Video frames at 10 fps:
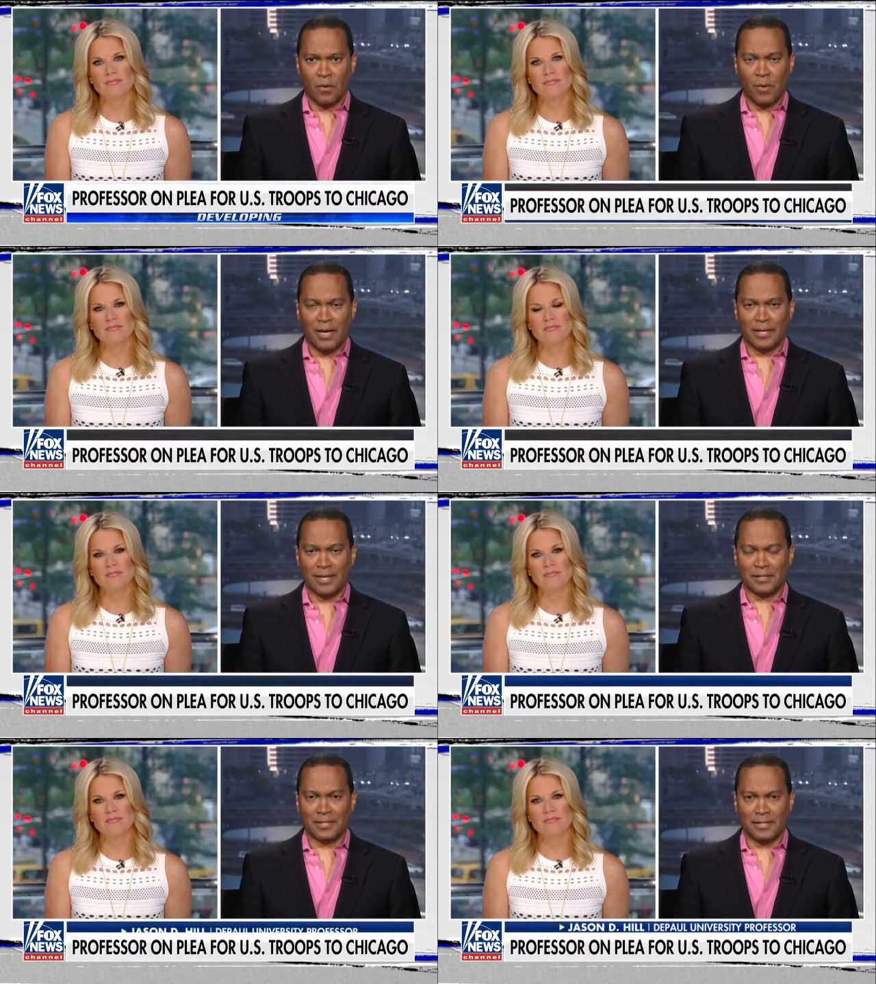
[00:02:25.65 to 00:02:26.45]
Speaker 1: Well,
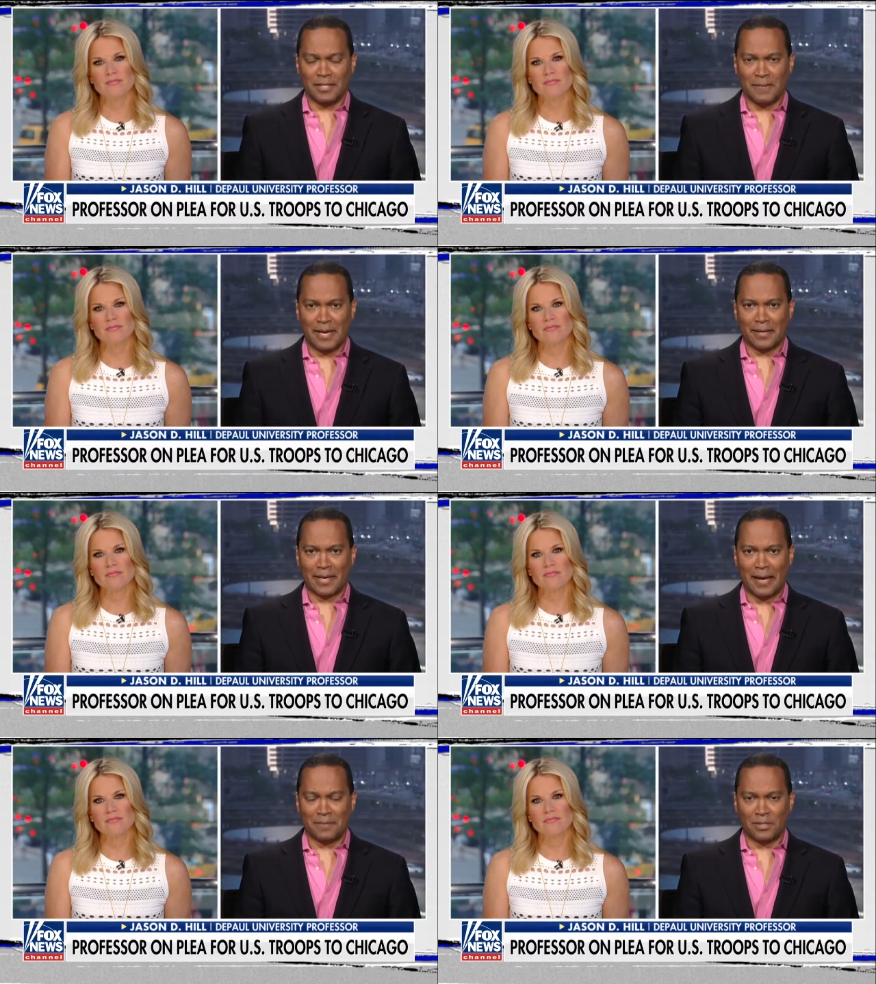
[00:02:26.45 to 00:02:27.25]
there's a
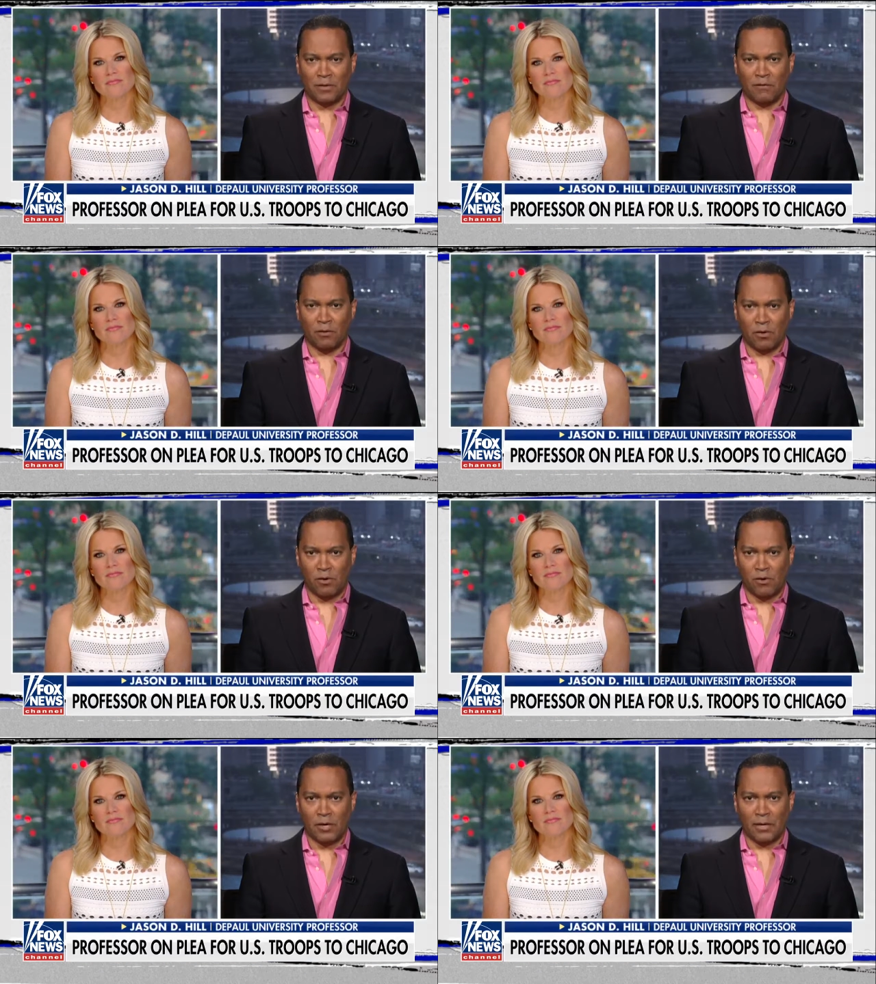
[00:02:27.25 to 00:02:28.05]
systematic absence of
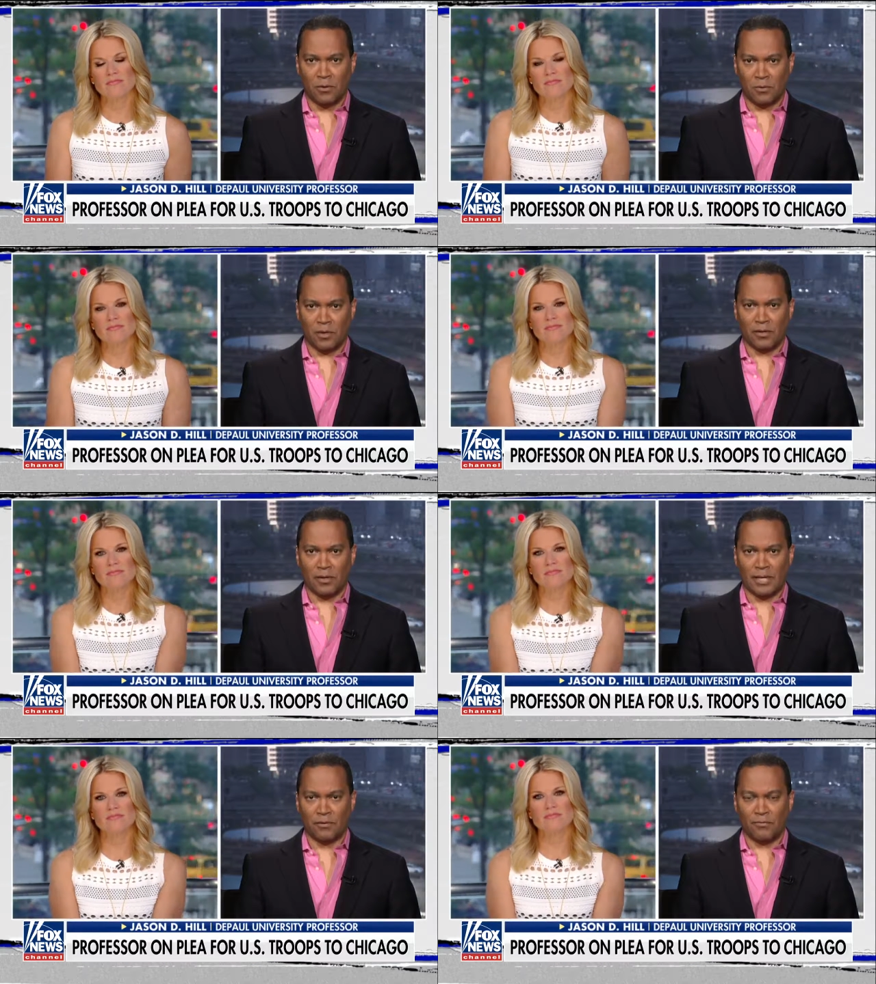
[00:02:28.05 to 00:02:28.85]
law and order
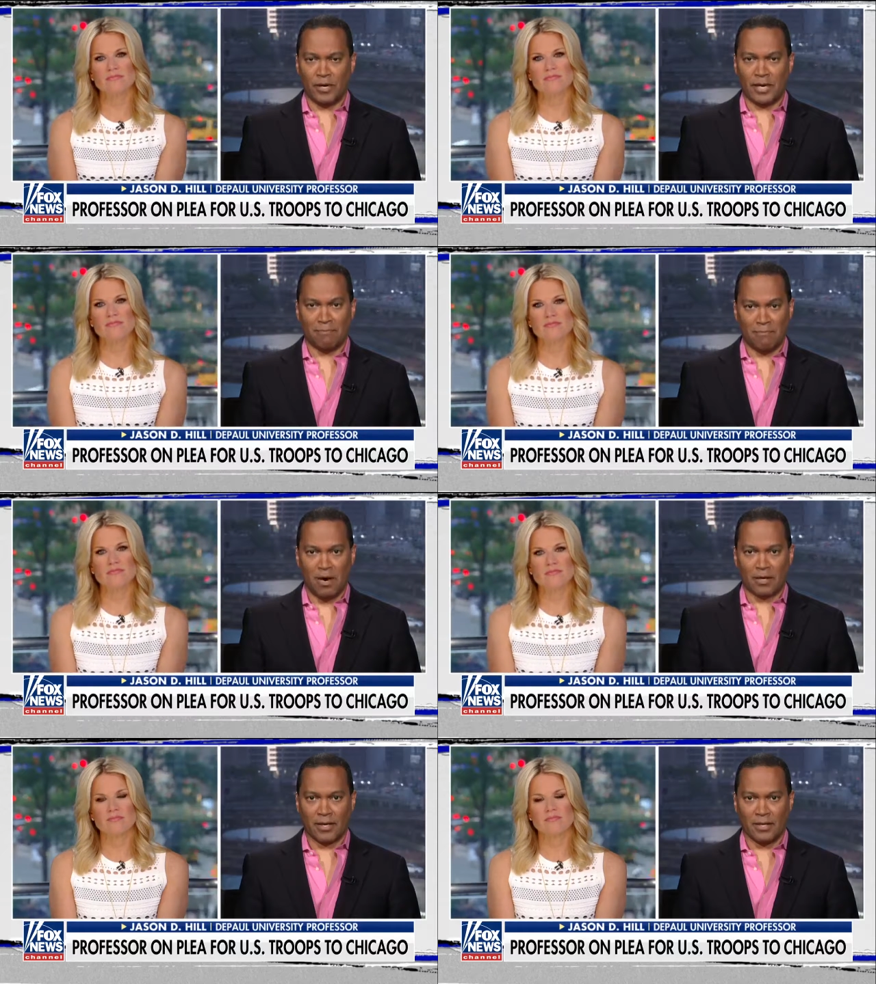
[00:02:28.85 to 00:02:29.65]
that's running
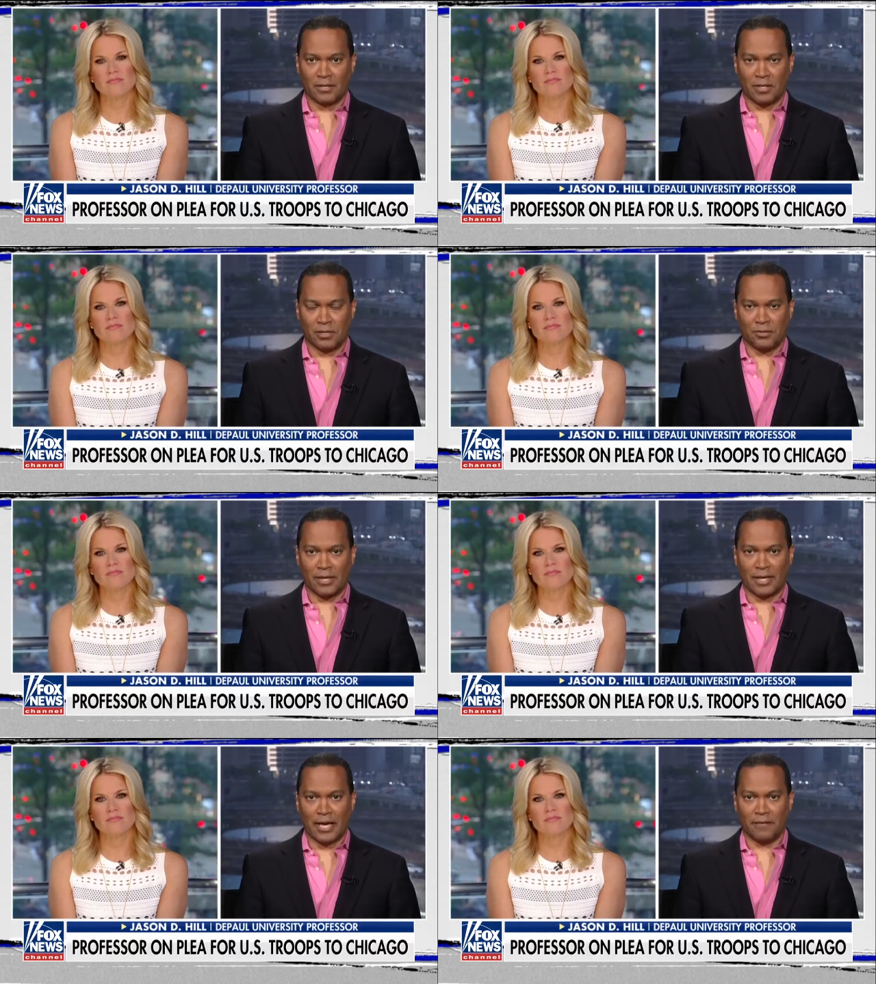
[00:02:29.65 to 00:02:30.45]
amok in this country,
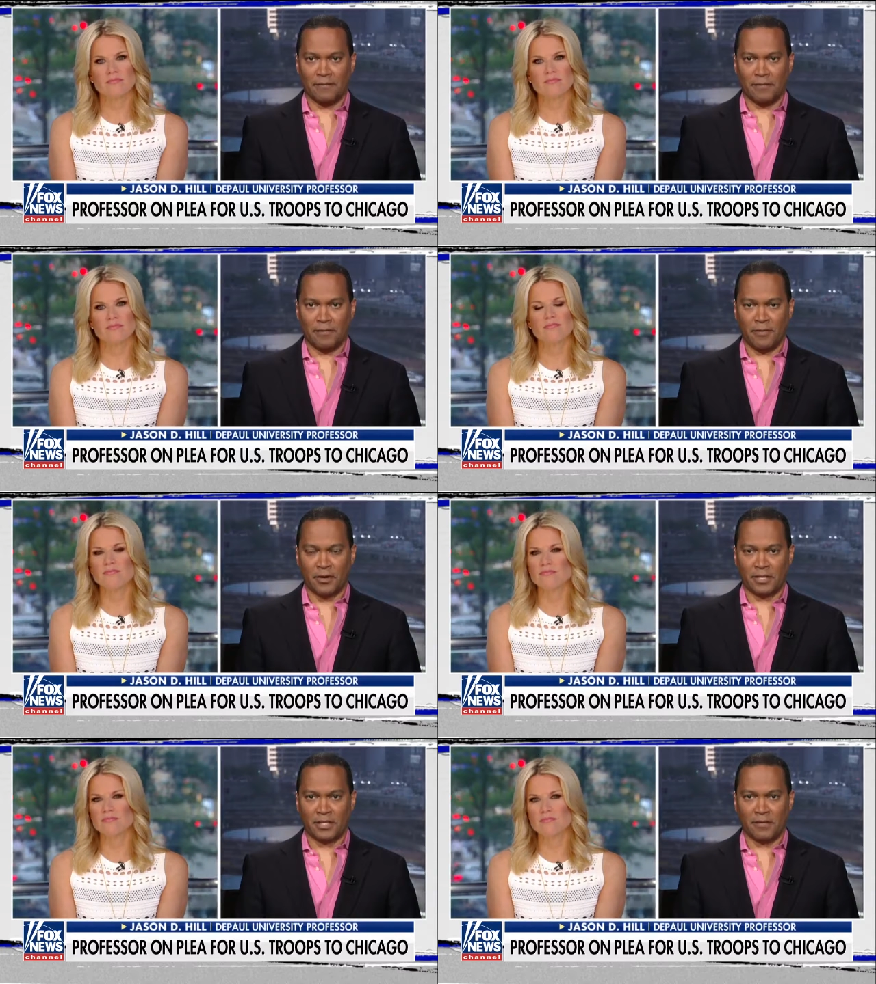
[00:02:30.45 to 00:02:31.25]
a kind of
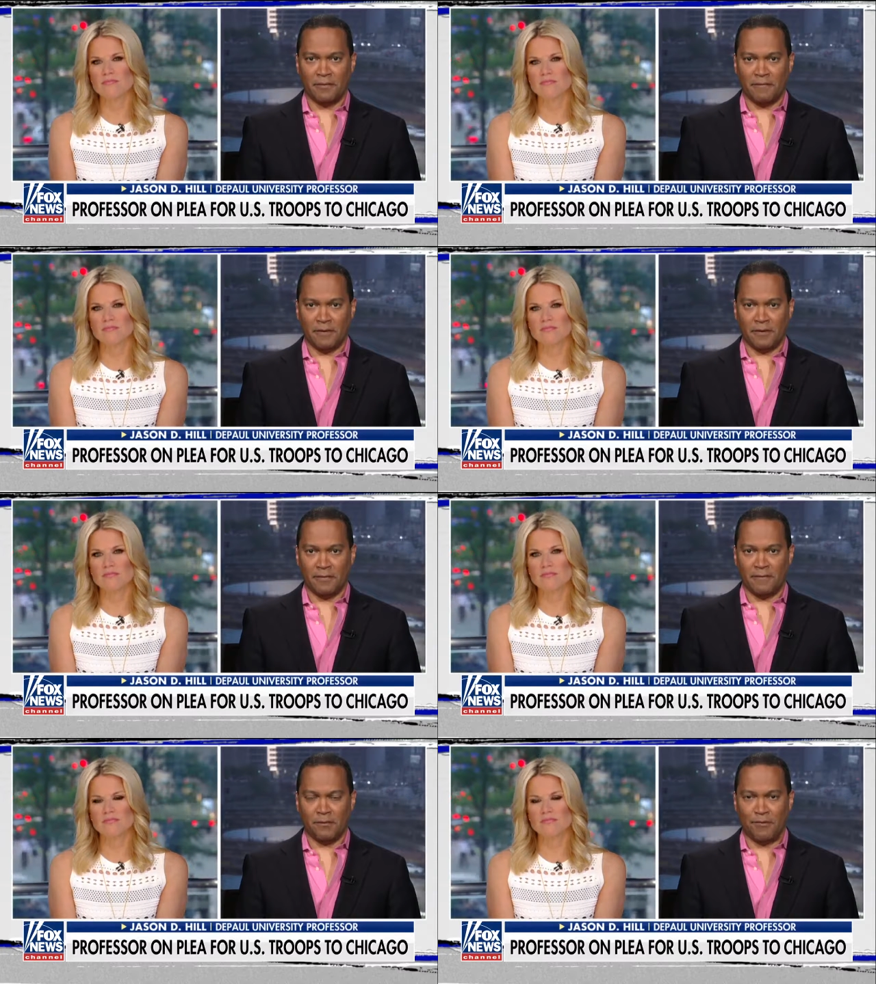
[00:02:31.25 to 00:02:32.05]
thuggish
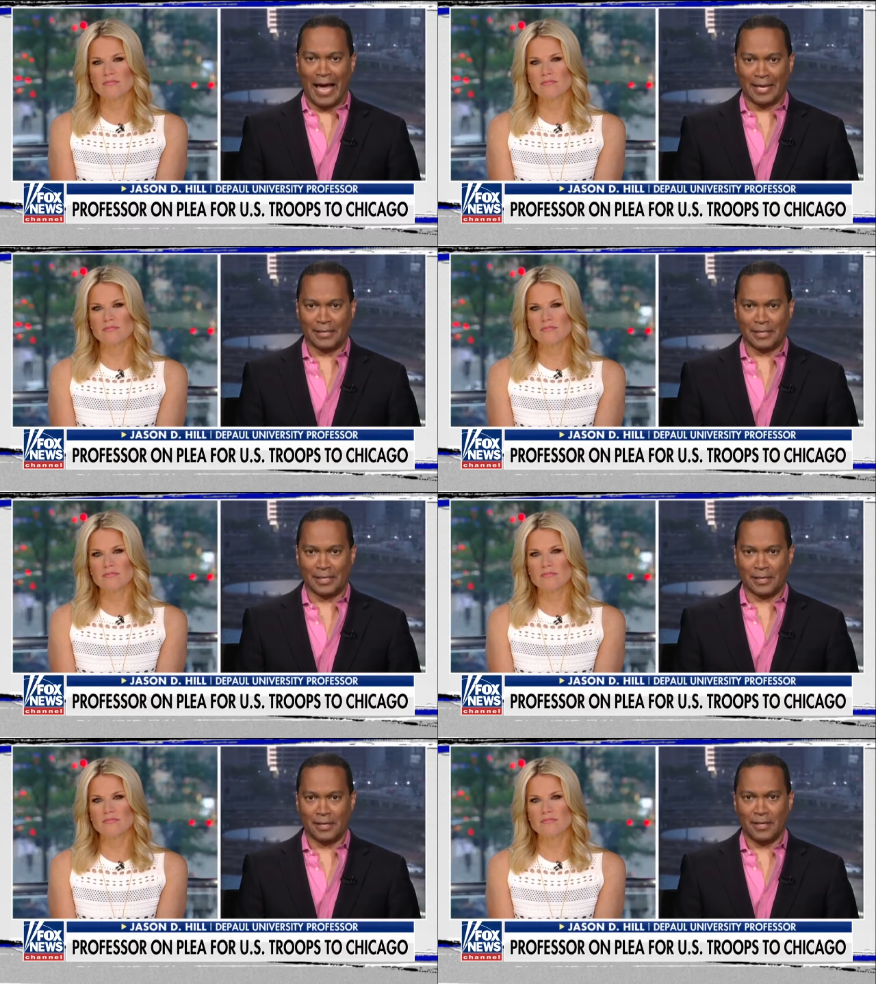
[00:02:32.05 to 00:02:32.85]

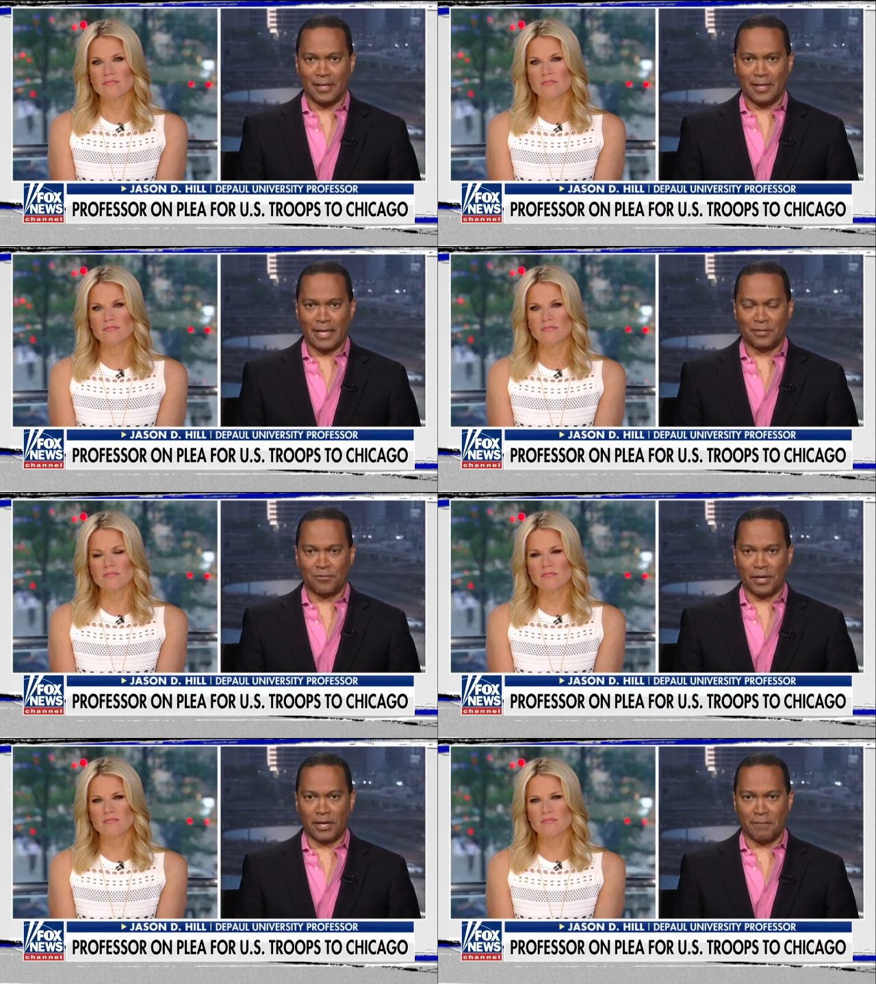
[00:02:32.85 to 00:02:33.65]
ferality that's
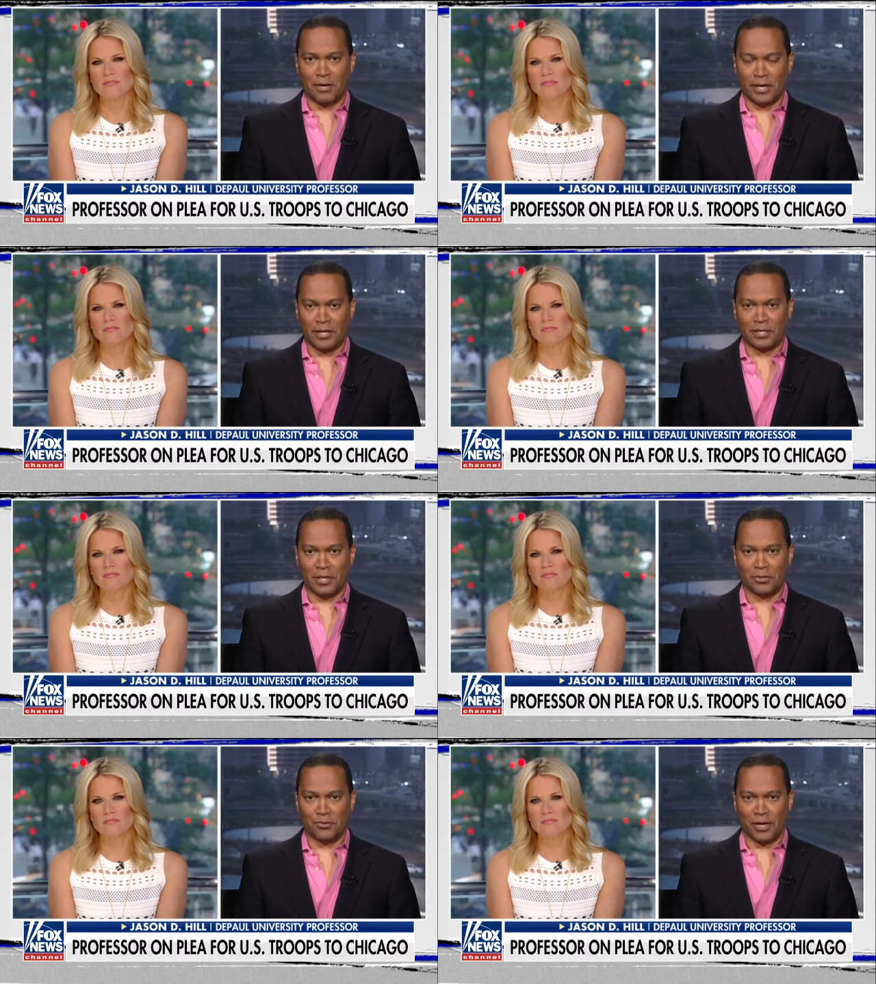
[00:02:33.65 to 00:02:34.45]
running amok in this
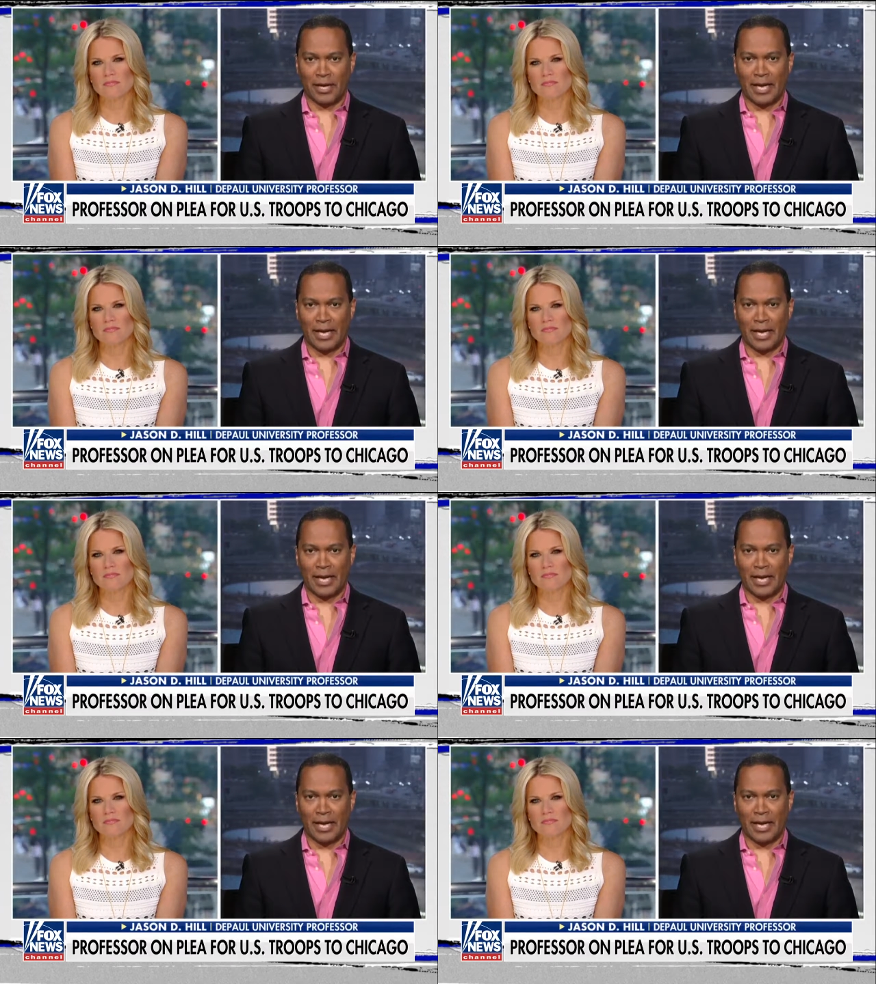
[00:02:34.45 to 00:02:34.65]
country.